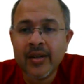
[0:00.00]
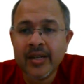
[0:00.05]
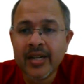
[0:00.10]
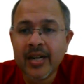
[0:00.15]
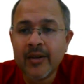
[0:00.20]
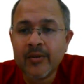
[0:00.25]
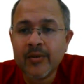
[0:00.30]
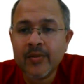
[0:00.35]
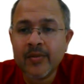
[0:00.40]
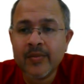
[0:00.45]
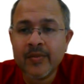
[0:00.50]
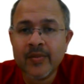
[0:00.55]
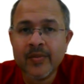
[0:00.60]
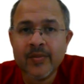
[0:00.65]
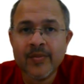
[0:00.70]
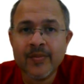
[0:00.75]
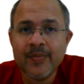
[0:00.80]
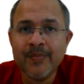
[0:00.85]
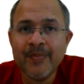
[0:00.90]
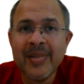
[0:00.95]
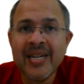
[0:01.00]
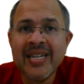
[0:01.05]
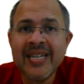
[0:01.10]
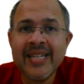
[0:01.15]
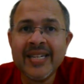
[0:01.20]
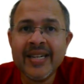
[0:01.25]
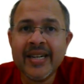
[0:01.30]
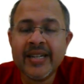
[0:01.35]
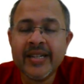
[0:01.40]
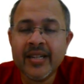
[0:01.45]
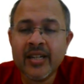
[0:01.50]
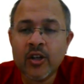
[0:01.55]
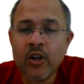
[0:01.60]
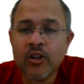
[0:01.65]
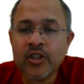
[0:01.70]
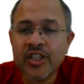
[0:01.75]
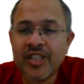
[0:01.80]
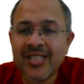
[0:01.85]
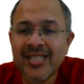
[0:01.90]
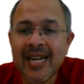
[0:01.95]
around building and
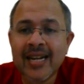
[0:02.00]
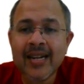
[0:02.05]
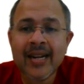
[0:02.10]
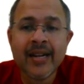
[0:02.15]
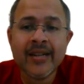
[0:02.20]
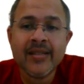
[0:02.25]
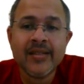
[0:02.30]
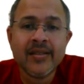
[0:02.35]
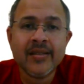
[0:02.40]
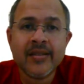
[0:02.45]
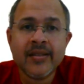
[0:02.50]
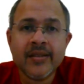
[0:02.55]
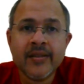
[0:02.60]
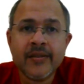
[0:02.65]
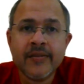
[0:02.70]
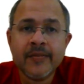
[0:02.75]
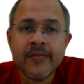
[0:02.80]
launching satellites.